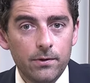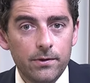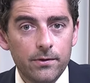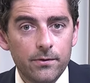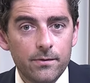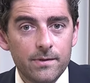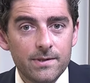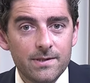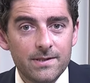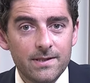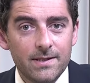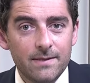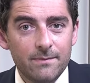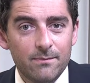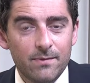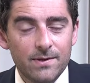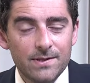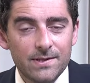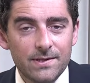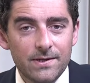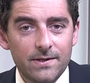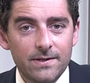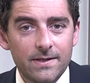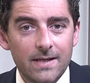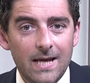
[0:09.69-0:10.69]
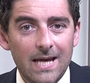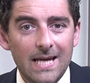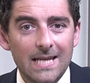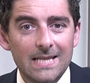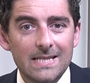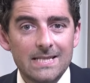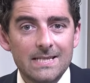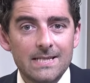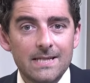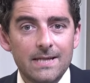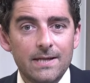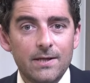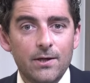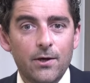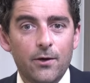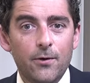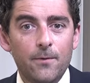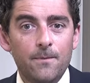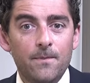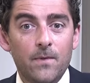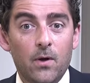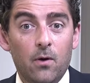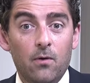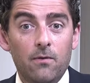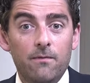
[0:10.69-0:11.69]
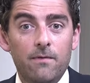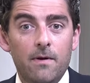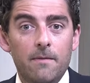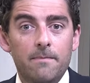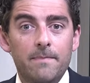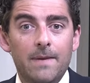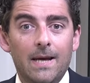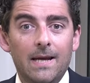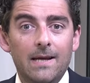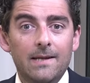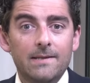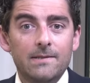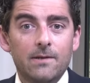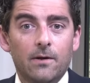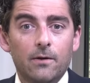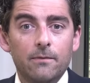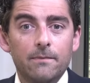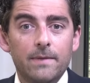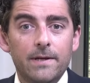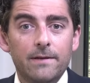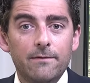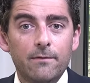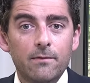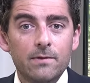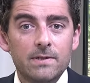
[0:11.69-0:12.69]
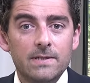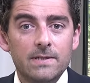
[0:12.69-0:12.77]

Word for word: who is the president and CEO of Peloton Minerals.